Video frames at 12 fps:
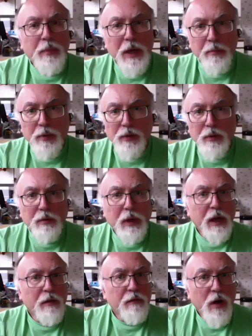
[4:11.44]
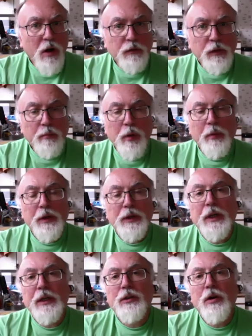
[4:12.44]
people involved in public
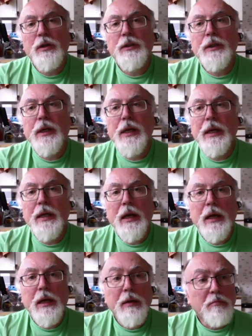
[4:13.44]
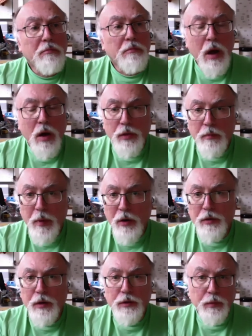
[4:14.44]
sector IT on
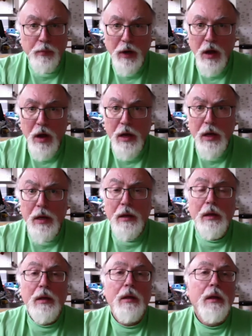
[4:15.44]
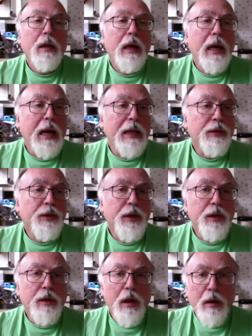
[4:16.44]
both the supplier and
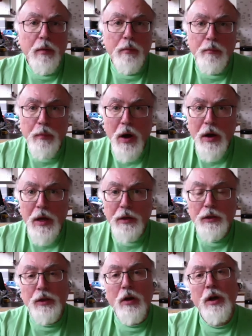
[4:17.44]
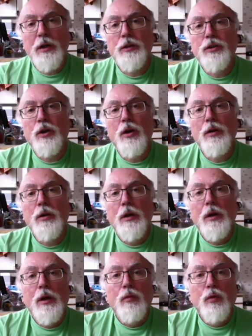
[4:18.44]
the buying side, John,
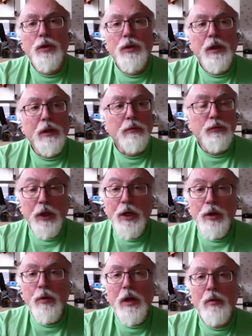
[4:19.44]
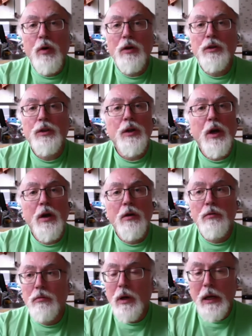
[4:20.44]
would genuinely want to
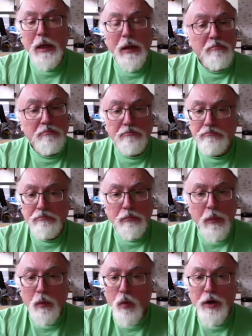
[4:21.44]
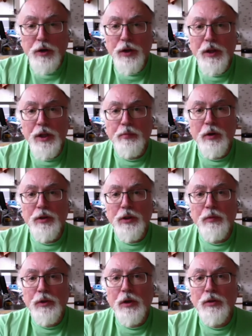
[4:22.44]
know why do you think this project
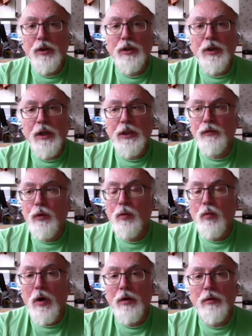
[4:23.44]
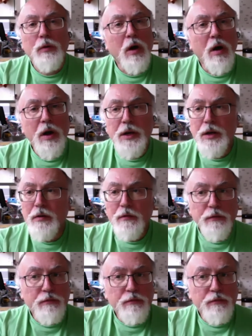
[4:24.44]
was so successful? What kind of